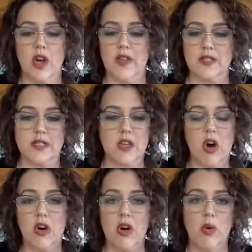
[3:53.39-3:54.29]
there's this
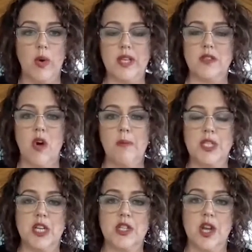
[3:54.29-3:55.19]
always
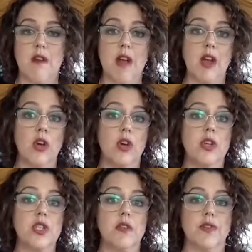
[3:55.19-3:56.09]
competition around
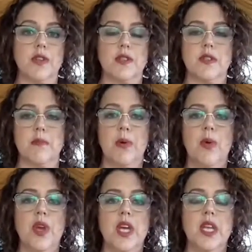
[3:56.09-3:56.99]
urgent versus
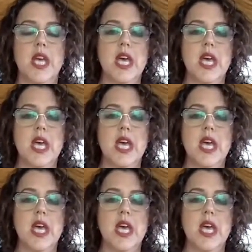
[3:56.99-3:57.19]
important,